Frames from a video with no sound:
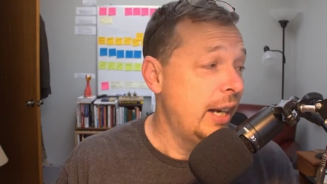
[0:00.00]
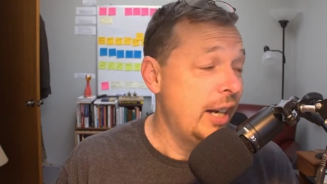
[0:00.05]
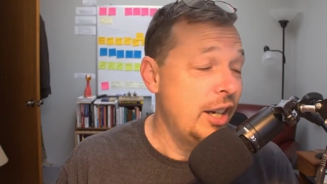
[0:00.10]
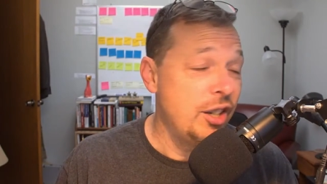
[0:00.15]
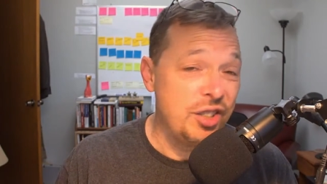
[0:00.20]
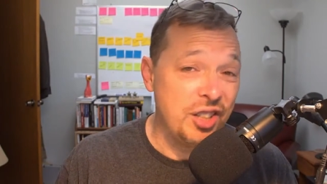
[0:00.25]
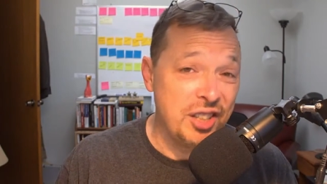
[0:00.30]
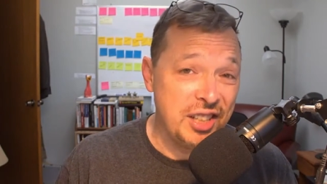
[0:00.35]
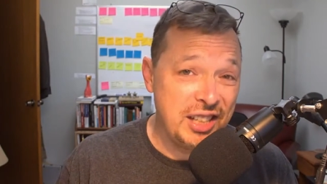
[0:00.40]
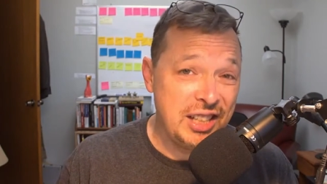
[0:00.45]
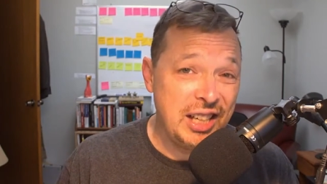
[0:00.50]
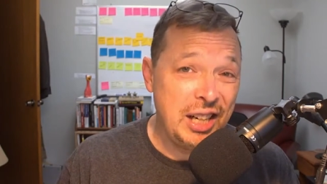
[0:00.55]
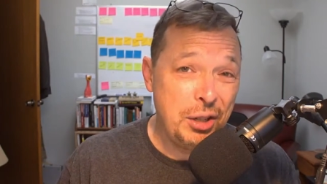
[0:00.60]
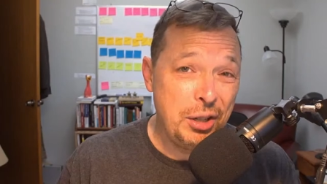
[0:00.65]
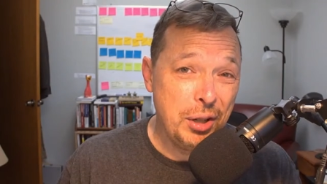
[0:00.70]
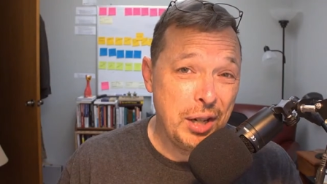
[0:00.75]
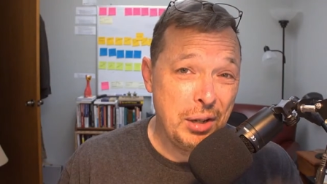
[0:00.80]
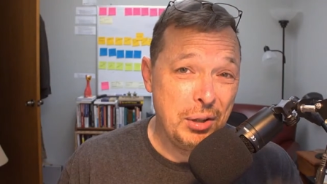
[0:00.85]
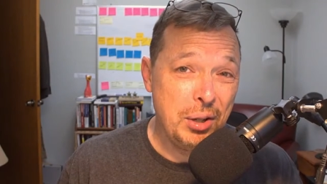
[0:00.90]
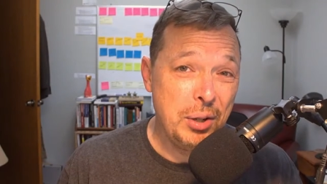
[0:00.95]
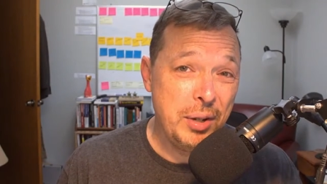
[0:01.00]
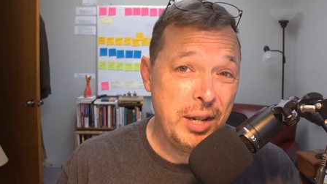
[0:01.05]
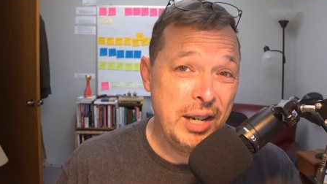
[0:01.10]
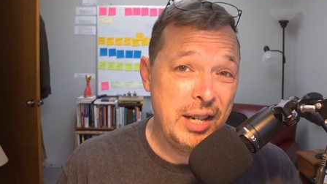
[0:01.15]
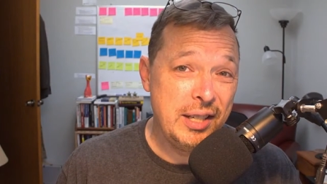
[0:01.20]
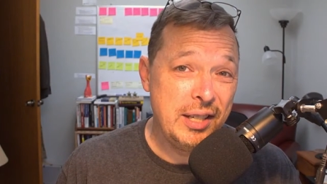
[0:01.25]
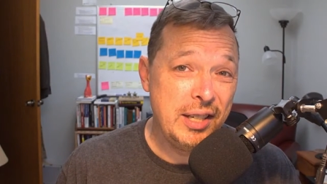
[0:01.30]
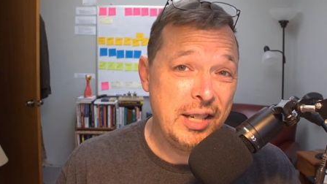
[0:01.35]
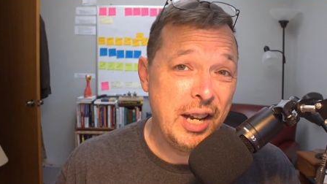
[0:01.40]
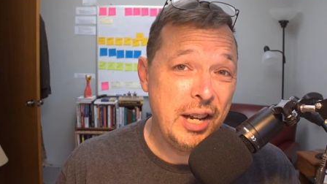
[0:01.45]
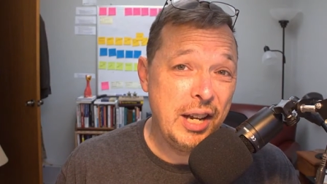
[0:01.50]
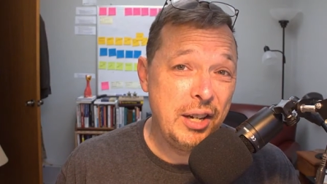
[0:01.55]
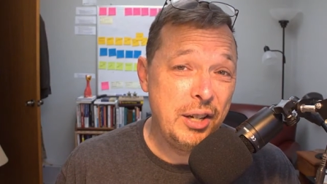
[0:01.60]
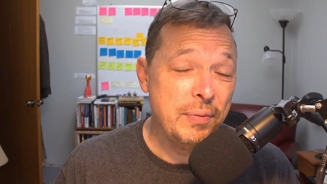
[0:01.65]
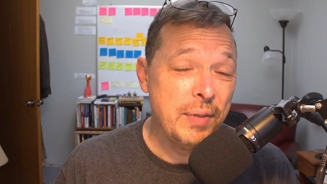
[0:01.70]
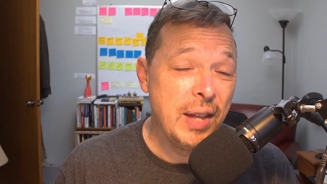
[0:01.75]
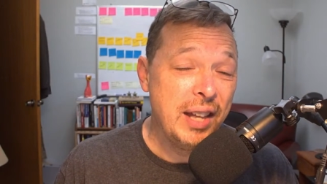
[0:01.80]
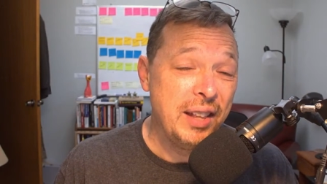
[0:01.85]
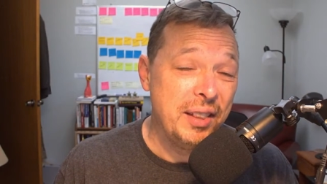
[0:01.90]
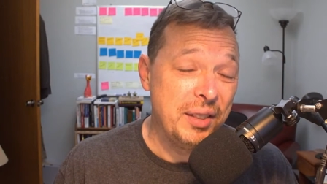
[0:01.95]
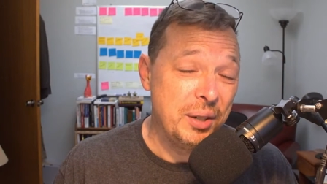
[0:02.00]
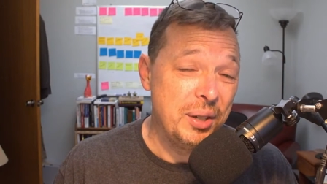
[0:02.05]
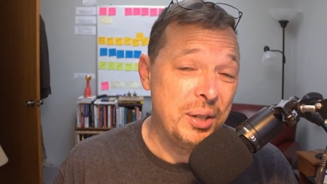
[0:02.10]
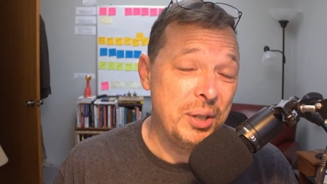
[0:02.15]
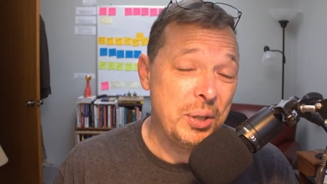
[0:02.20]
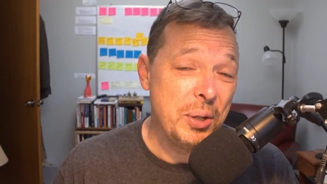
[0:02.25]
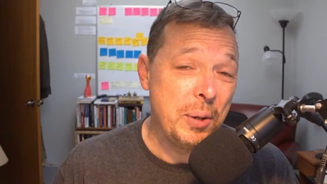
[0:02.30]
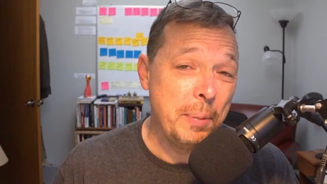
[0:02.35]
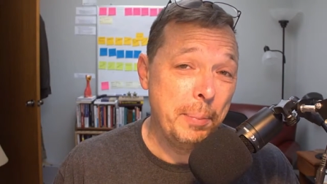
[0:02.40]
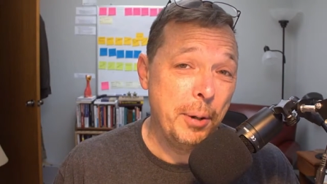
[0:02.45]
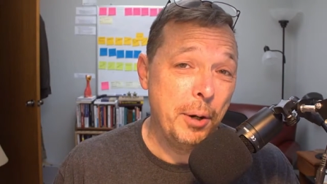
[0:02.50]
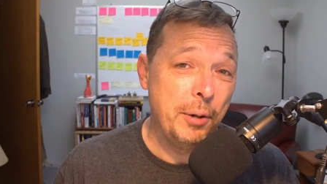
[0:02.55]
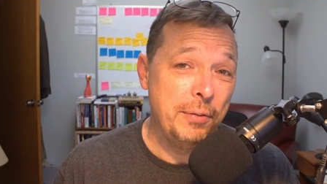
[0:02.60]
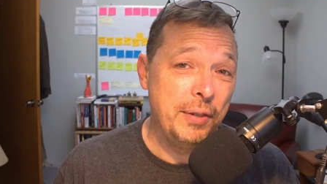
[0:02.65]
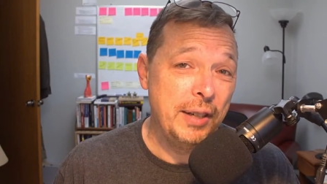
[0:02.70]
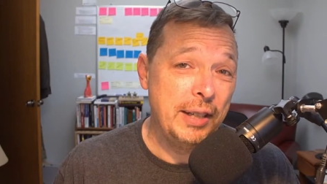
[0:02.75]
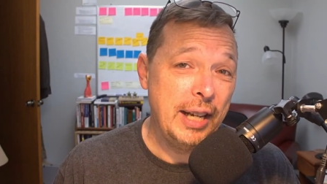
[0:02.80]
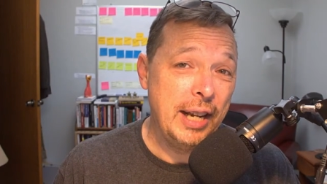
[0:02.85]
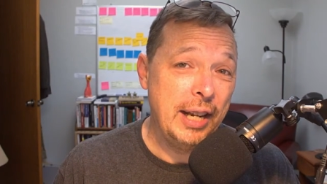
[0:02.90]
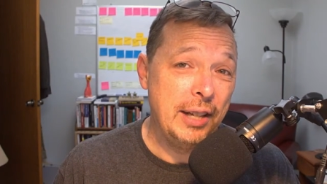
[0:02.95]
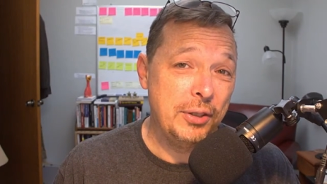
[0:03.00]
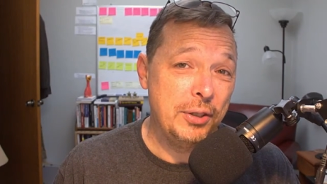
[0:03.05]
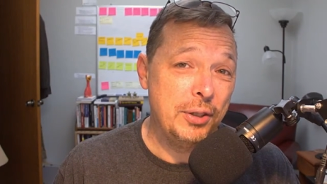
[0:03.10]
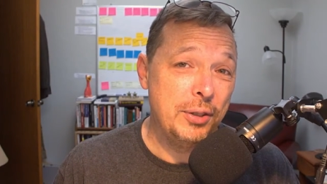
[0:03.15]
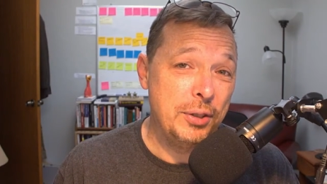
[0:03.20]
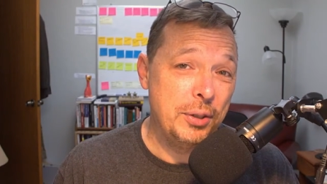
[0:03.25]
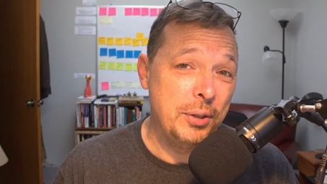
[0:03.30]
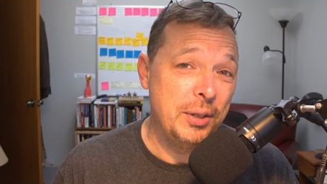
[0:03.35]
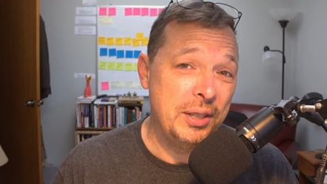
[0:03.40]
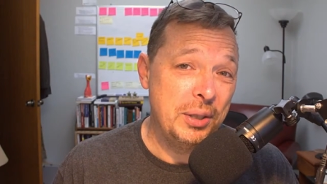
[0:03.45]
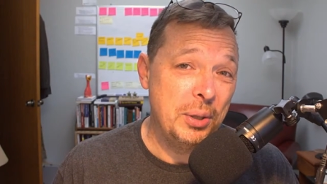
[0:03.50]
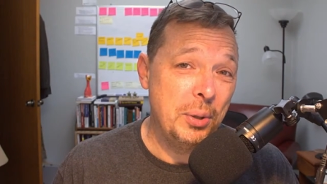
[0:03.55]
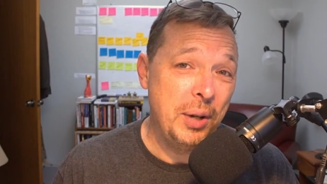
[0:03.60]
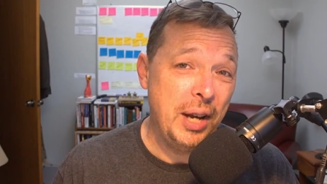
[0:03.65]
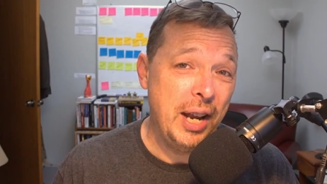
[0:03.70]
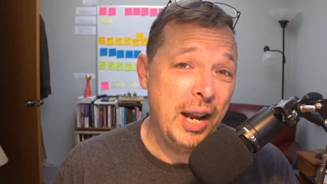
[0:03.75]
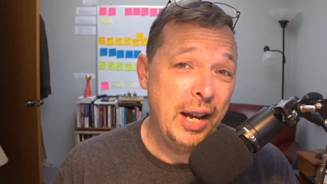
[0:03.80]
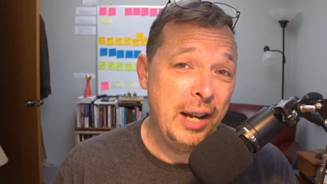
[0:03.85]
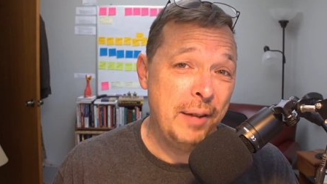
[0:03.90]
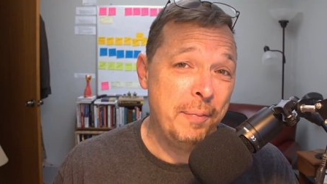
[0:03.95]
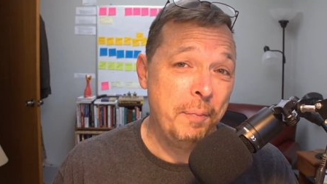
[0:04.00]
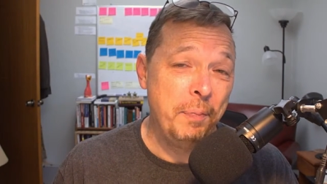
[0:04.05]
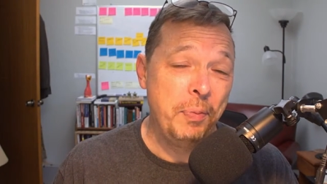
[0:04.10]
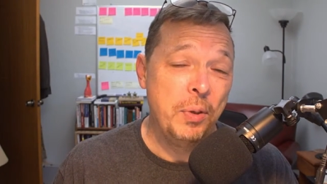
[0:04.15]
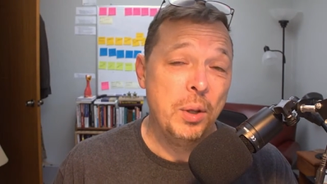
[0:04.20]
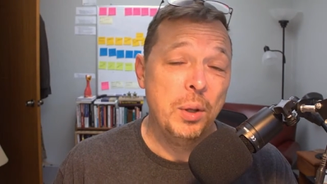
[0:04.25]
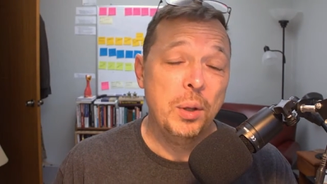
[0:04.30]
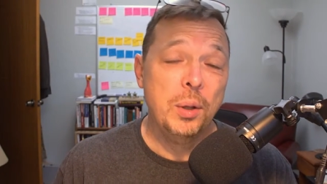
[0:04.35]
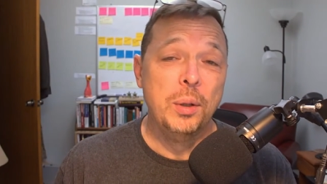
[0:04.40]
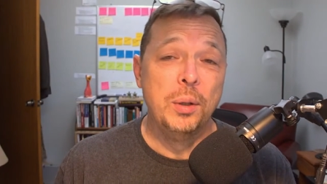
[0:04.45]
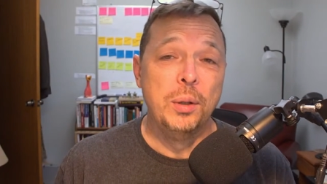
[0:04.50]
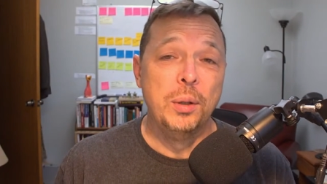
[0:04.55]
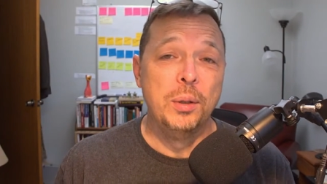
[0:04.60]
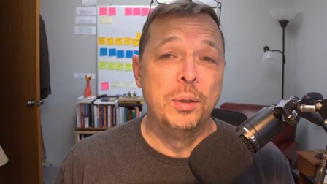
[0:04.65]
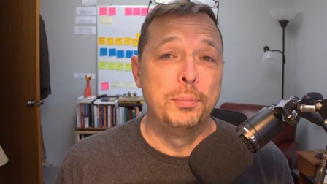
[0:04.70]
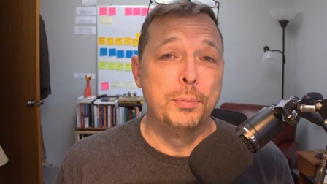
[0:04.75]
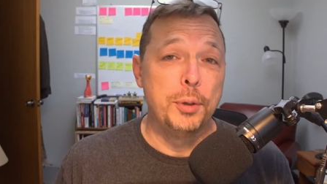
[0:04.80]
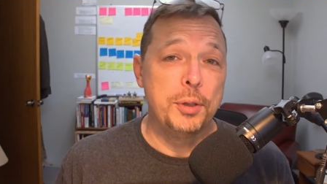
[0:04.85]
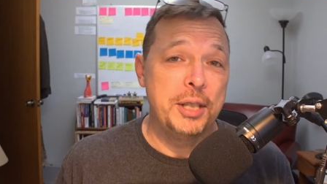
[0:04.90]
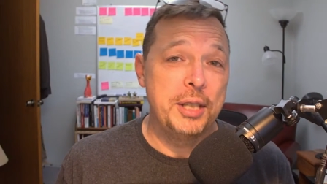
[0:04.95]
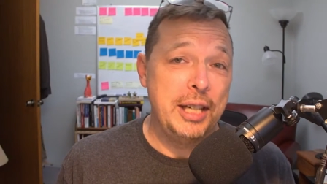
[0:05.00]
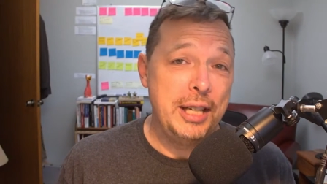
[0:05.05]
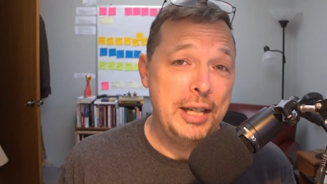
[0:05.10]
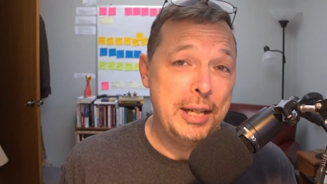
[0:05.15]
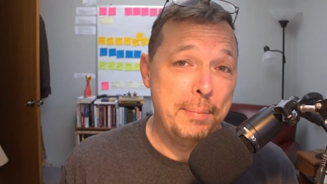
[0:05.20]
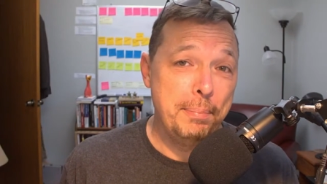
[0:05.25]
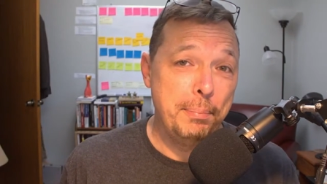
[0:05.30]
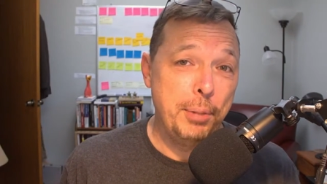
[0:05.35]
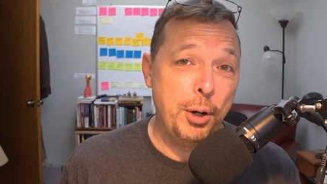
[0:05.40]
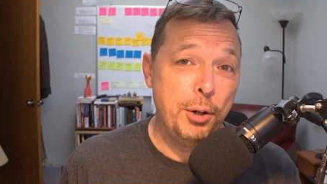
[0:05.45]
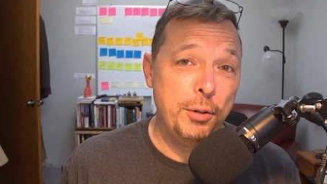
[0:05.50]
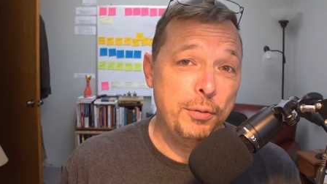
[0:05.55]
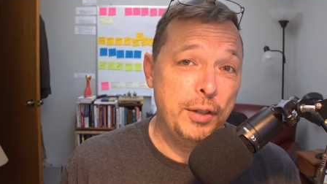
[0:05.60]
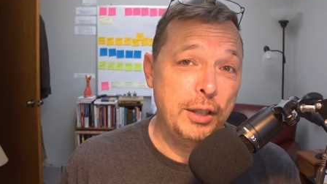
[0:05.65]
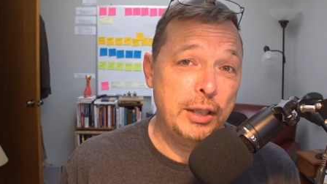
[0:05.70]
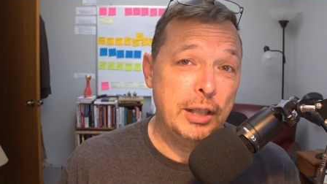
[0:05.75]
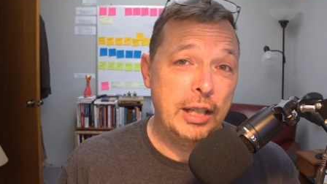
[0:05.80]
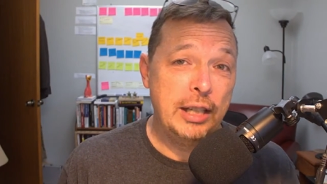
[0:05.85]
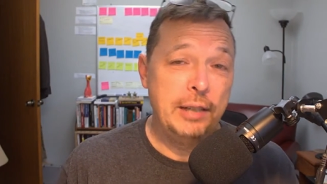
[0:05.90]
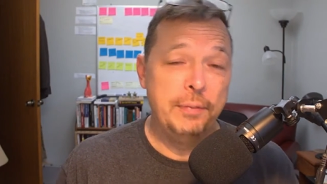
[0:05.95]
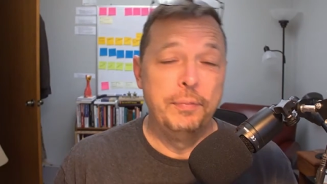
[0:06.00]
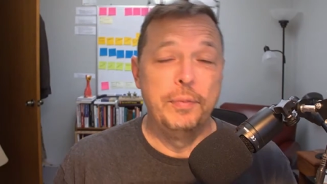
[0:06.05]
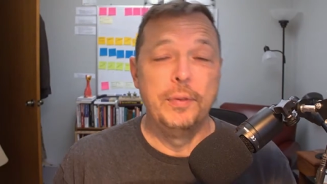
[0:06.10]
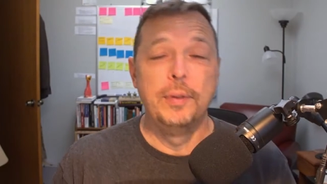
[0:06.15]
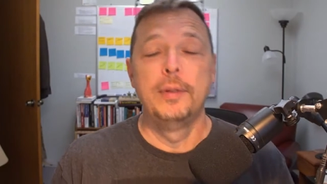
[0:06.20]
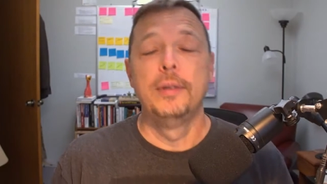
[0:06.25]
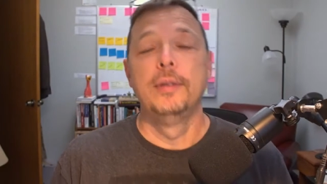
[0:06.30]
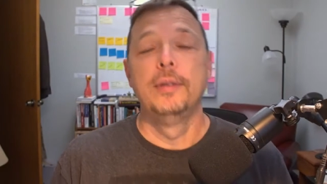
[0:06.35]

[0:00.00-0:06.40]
Here's a secret I'll go ahead and tell you. There is no perfect answer, so it's okay. Proceed imperfectly.